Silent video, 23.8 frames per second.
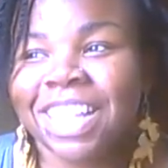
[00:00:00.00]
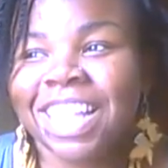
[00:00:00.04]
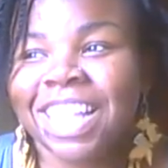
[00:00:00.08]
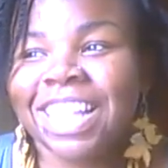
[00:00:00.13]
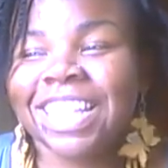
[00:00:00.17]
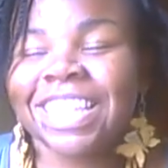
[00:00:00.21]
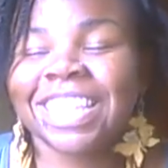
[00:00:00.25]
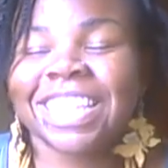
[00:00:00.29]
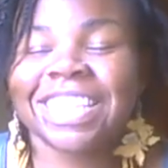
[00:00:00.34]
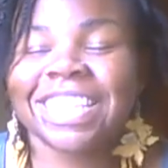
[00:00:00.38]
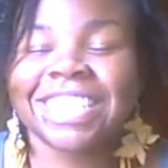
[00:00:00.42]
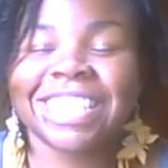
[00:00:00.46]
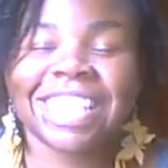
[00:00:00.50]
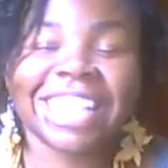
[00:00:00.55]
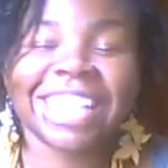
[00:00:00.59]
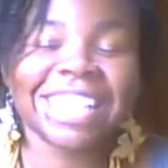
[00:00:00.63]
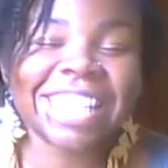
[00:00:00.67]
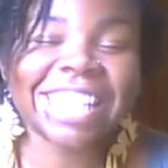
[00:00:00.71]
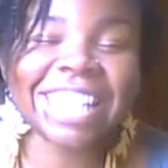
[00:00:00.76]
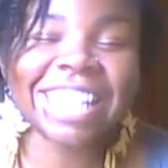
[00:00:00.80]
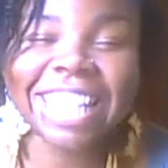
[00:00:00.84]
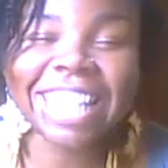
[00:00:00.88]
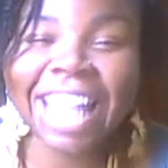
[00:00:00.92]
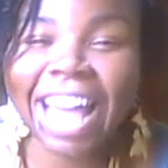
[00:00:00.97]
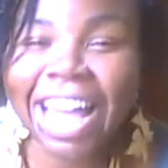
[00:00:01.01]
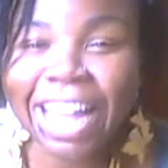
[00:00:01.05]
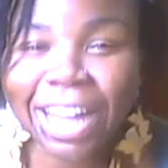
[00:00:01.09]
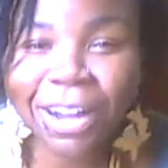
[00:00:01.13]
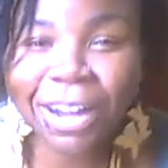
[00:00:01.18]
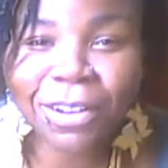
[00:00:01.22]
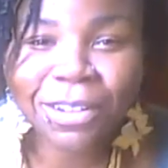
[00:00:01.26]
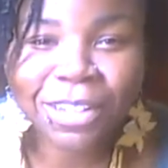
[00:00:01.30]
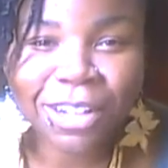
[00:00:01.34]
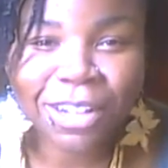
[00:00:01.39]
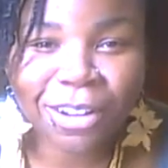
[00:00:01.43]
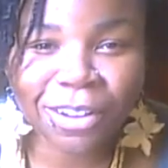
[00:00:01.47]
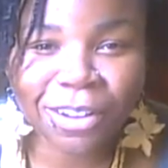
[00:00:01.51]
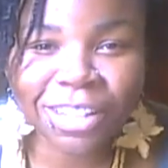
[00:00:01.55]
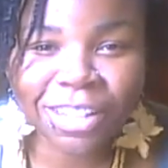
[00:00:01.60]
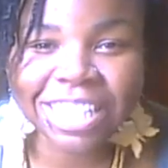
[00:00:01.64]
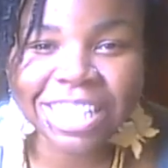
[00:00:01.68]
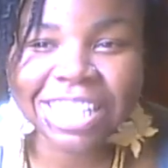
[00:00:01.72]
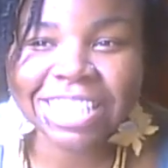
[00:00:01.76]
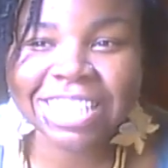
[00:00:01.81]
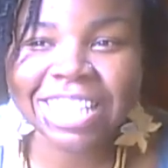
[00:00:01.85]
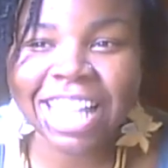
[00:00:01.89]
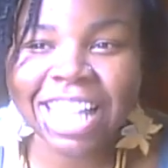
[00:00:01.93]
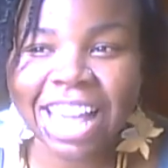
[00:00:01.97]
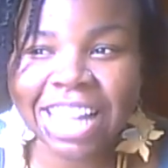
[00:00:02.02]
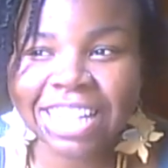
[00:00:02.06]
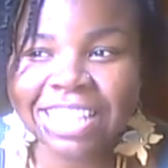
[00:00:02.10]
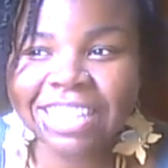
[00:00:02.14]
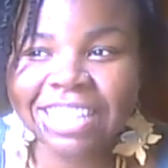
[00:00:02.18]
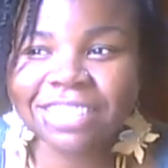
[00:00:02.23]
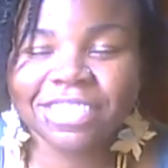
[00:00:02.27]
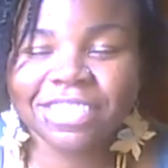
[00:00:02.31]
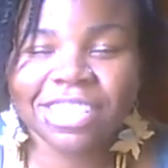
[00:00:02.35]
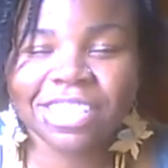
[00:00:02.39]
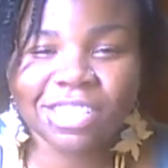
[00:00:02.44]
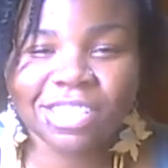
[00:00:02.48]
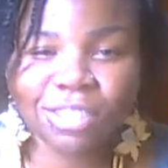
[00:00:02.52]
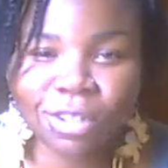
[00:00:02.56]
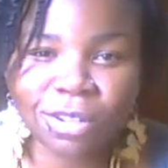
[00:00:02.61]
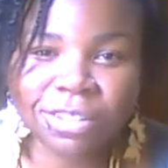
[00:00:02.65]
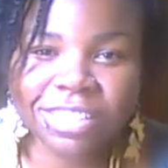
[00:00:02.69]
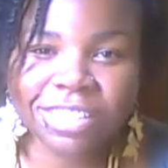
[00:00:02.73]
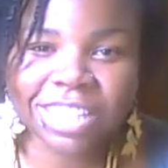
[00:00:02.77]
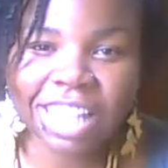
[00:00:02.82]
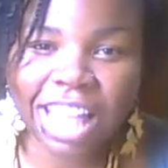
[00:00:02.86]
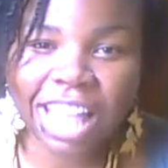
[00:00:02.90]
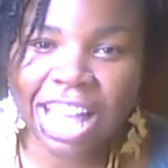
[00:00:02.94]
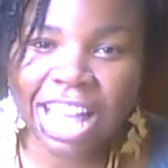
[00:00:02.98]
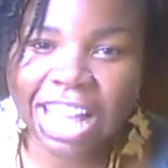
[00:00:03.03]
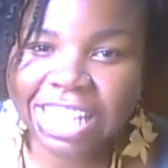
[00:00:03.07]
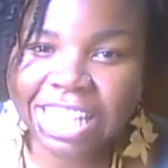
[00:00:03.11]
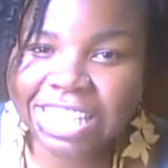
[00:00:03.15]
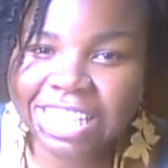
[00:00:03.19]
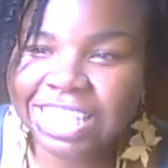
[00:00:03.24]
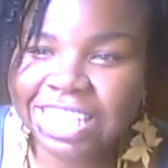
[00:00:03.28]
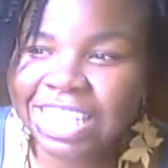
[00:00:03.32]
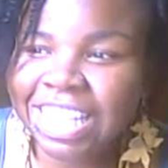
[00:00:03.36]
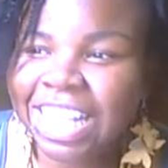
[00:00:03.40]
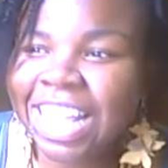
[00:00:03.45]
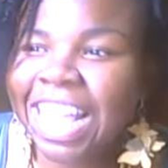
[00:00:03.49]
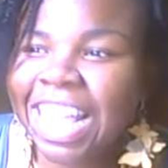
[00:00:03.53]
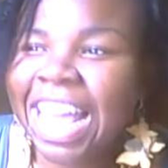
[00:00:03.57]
There's a lot going on. There's a lot of different storylines.